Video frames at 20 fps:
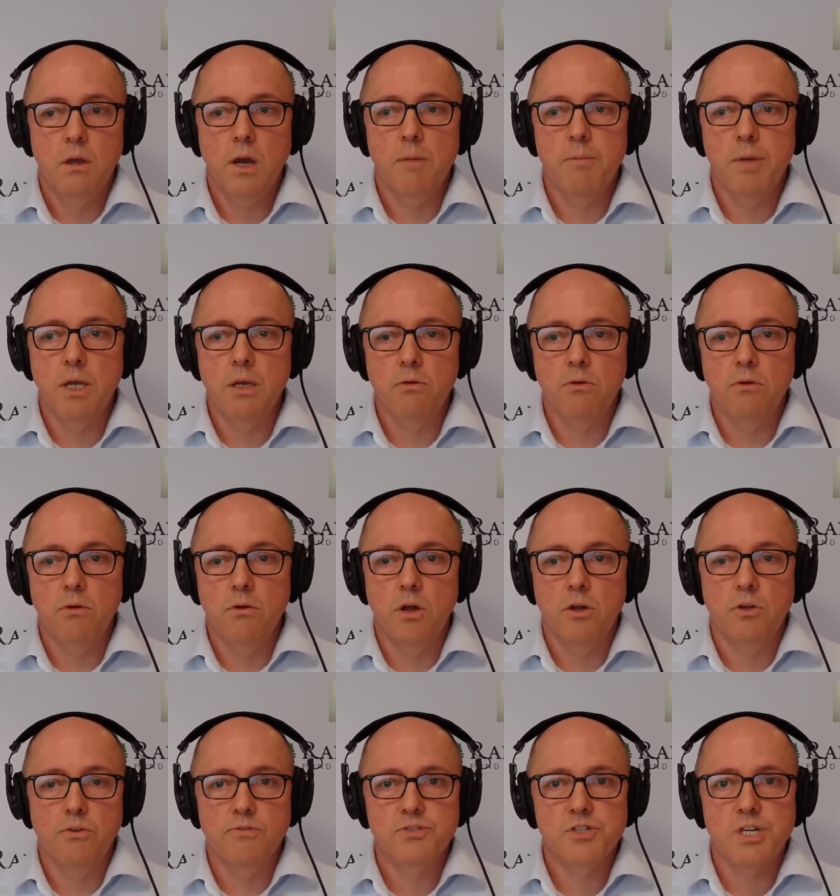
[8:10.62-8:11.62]
I mean, you know,
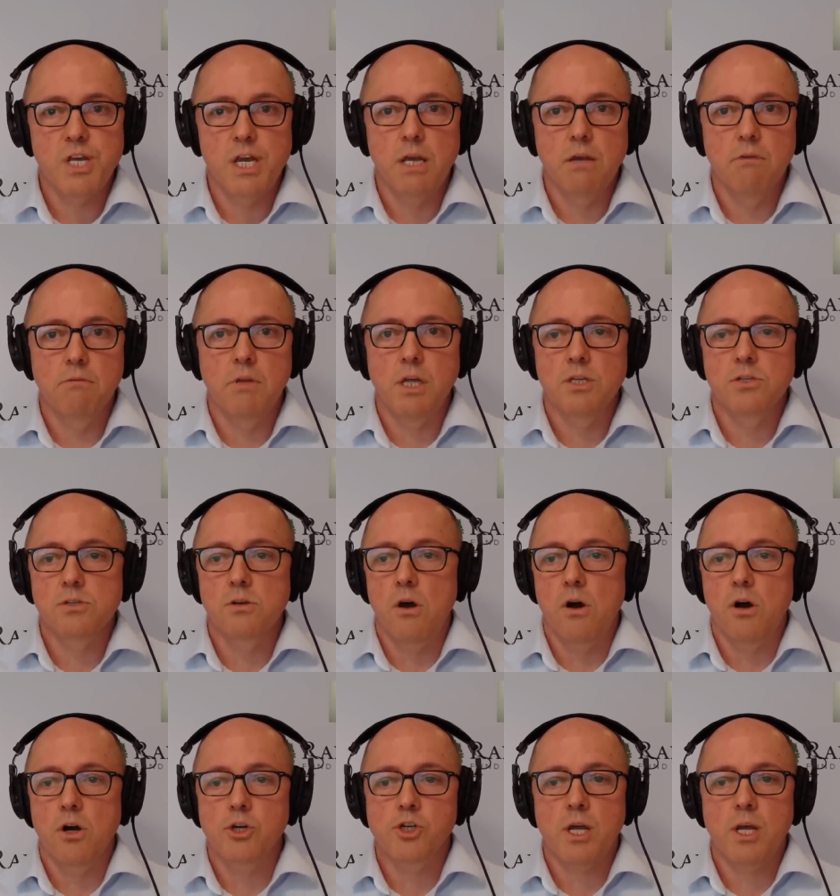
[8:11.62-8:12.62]
you've seen these
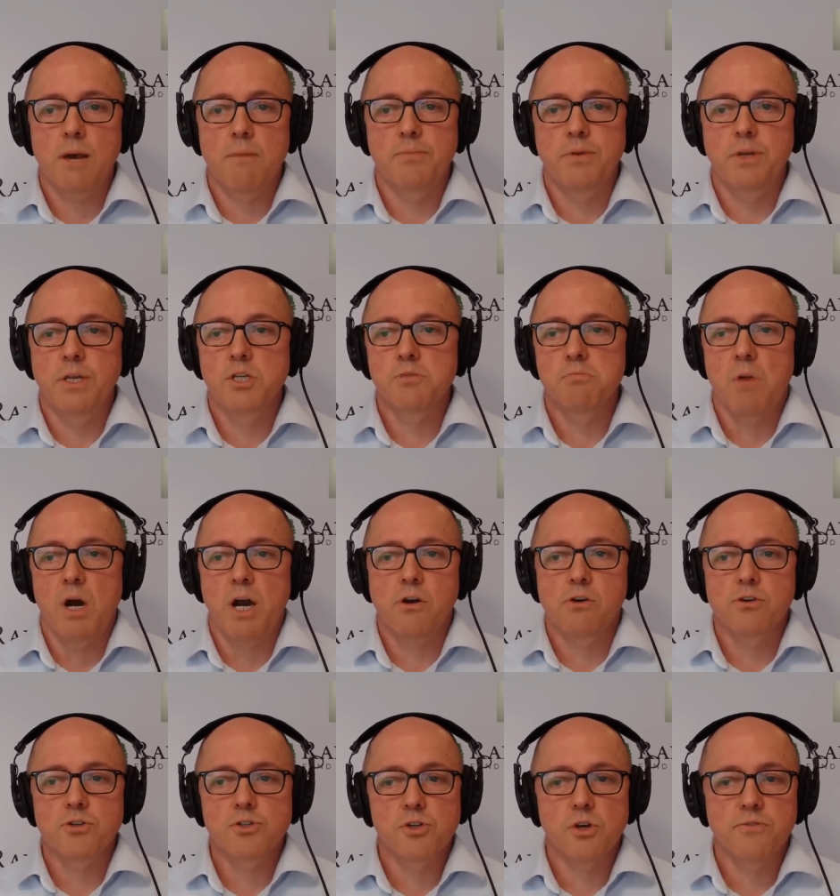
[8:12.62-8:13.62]
large companies,
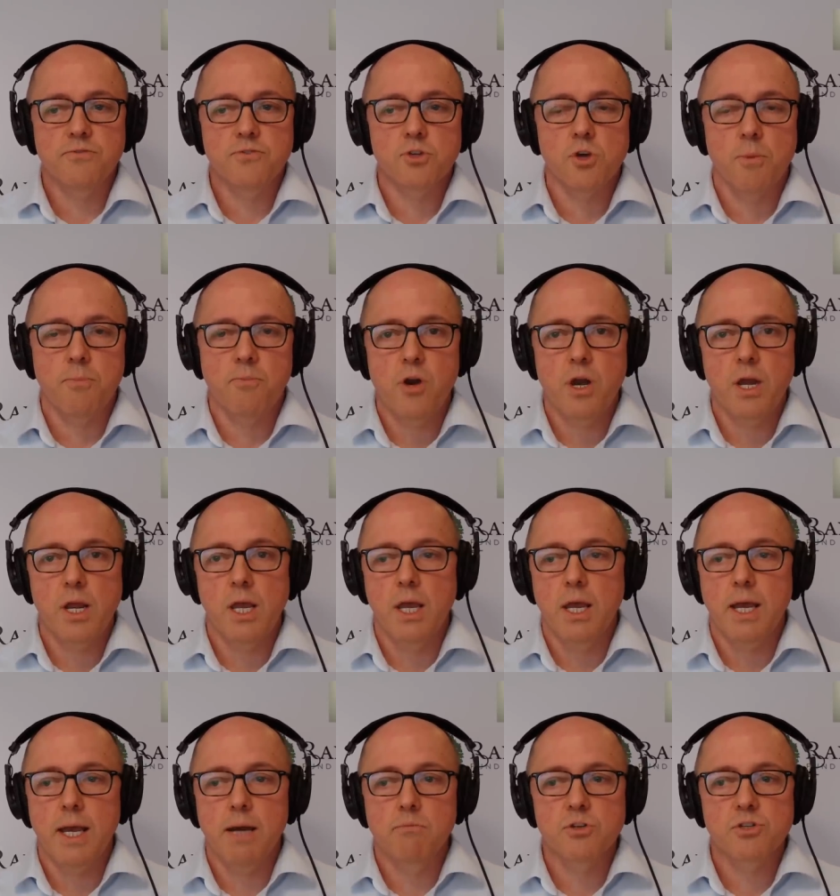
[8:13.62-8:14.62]
Microsoft's operating
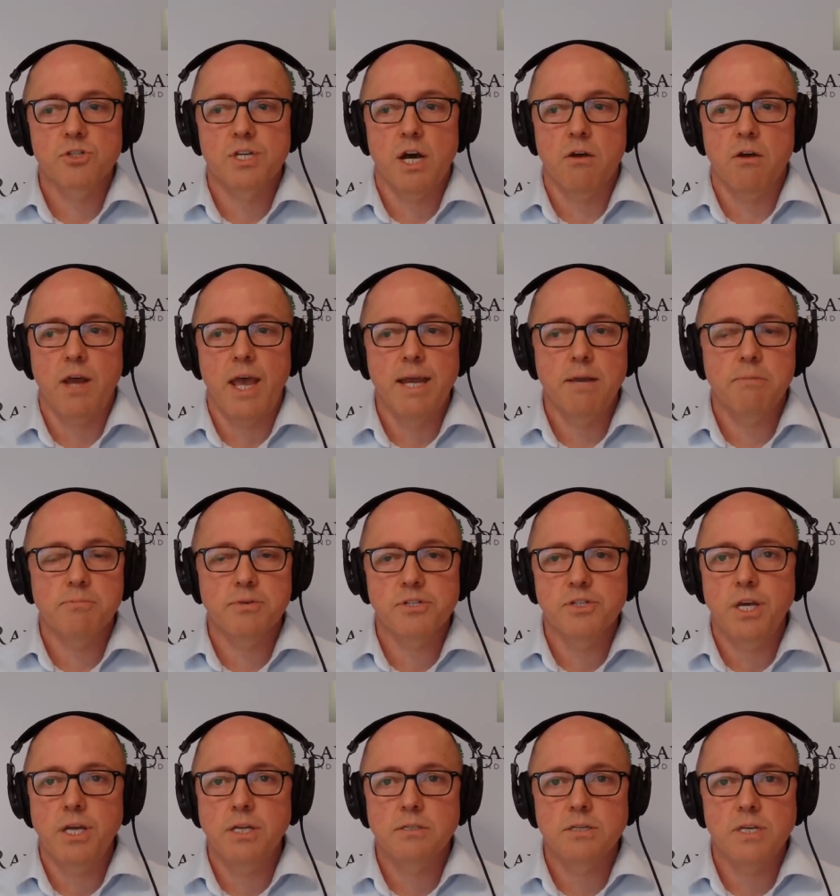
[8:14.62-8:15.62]
income was down 8%,
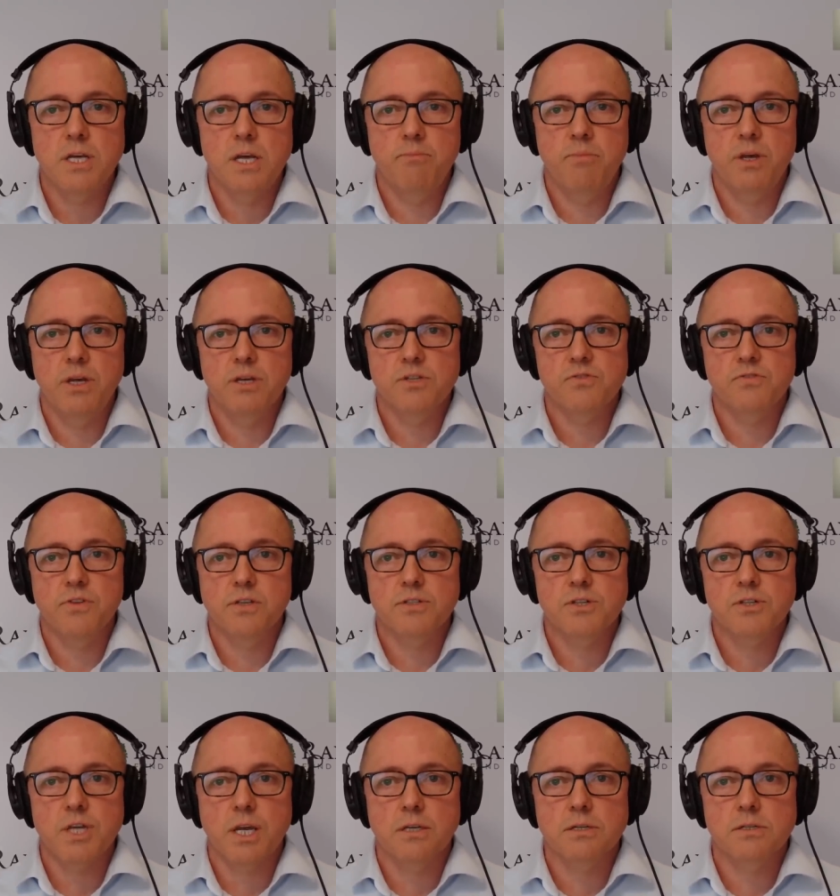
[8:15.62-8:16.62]
EPS fell
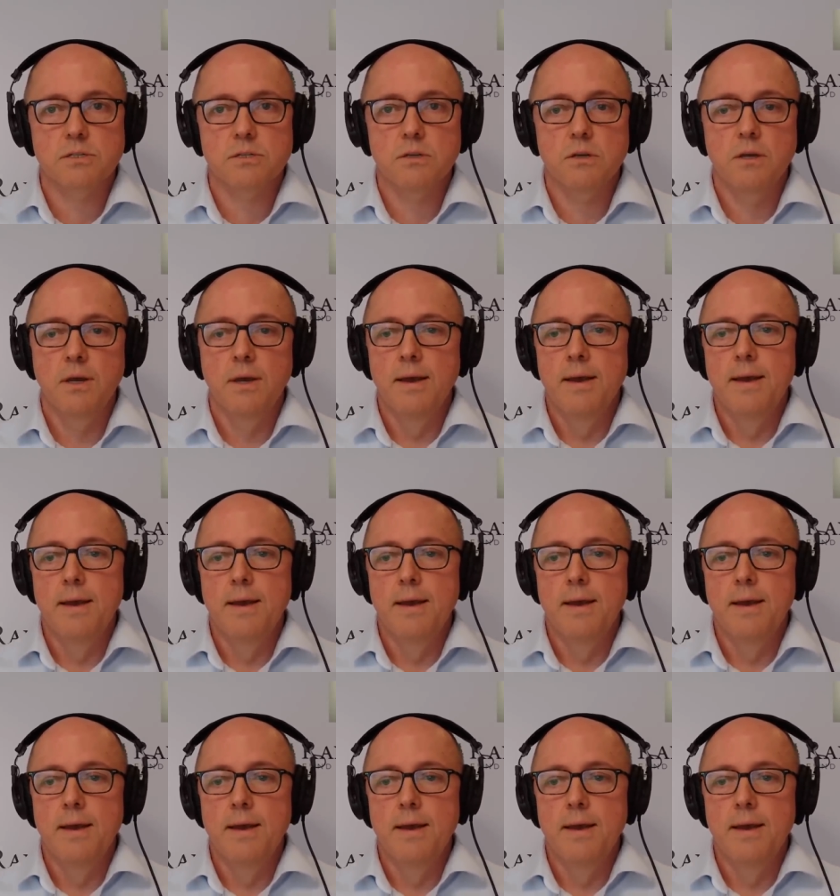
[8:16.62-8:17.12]
6